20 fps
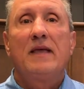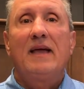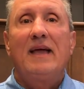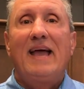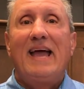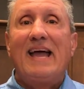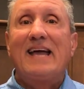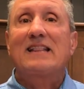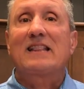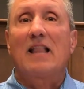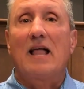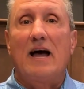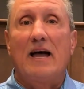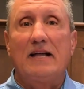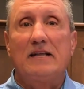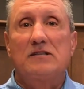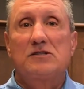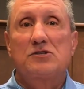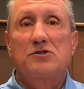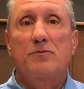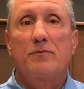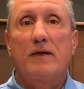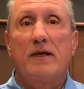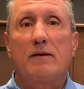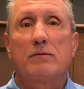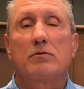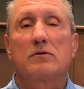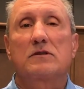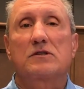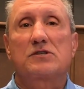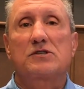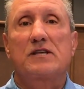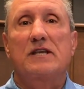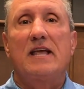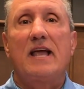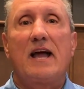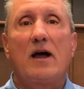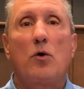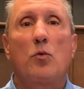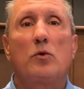headlights to be able to see
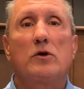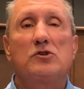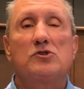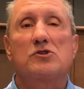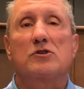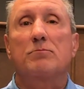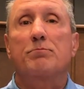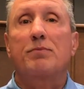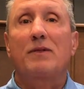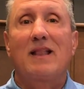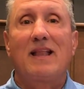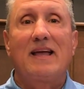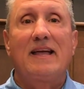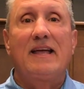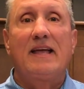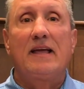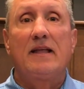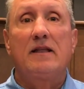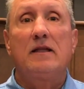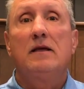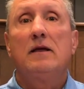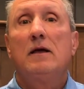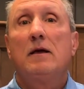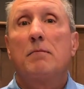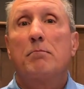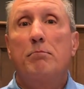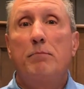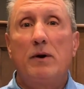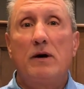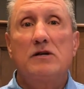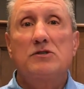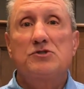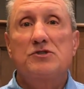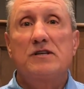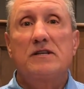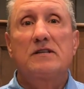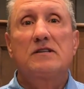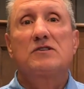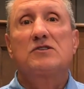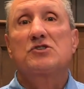how we should plan,
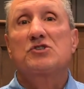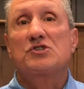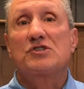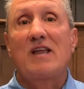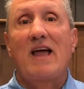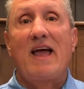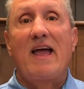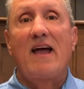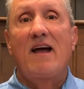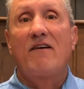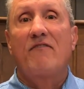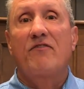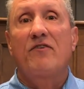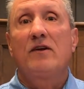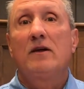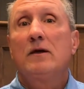budget, staff,